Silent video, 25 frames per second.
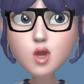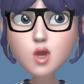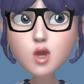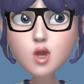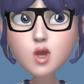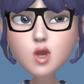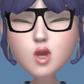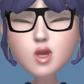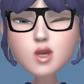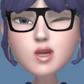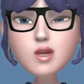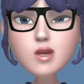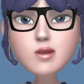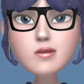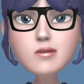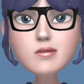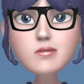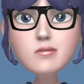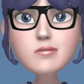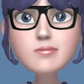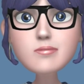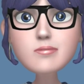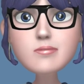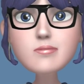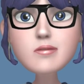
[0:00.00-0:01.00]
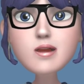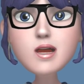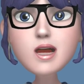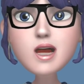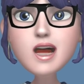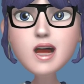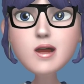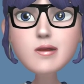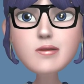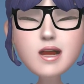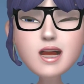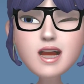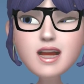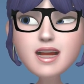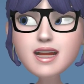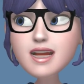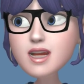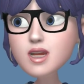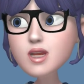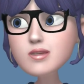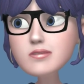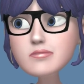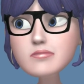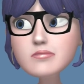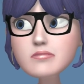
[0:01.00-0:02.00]
But anyways,
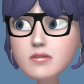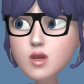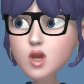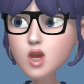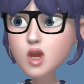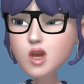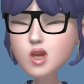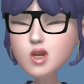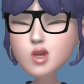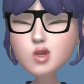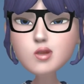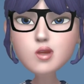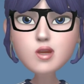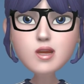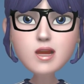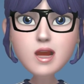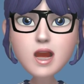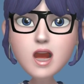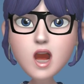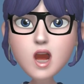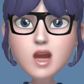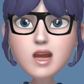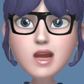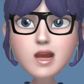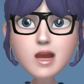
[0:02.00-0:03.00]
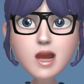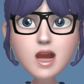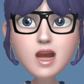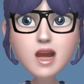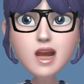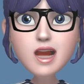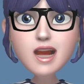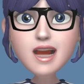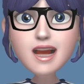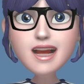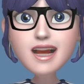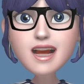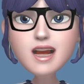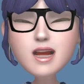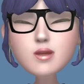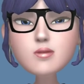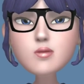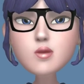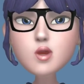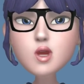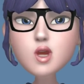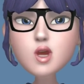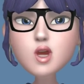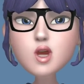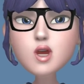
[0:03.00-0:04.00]
we'll just cut to the chase.
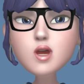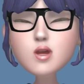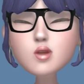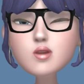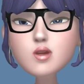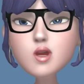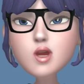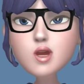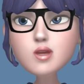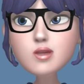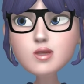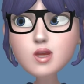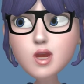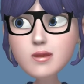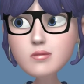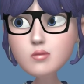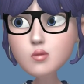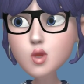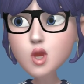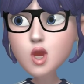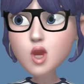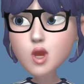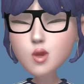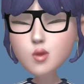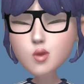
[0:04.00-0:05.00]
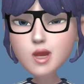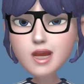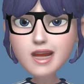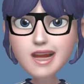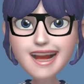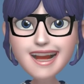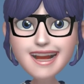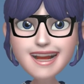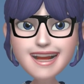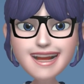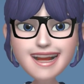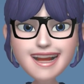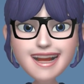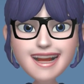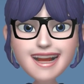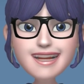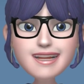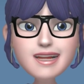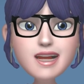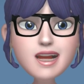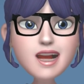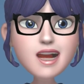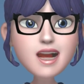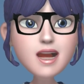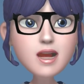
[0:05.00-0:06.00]
Somewhere in February 2019, at
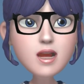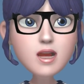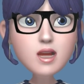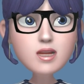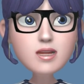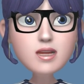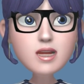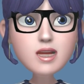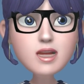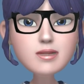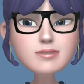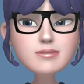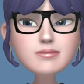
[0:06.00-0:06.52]
the end of it,